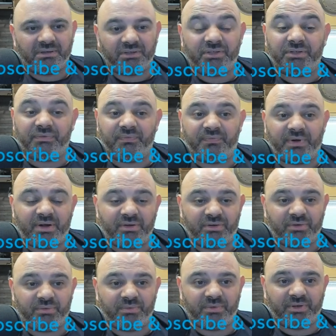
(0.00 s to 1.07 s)
She's very
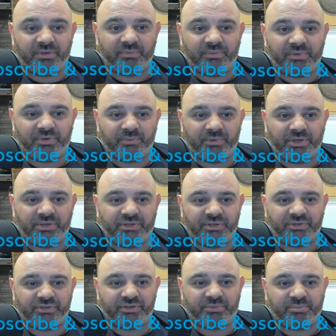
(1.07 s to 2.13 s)
good with it, with the way she
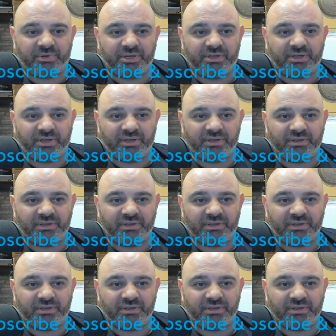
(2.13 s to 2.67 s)
does a spray can.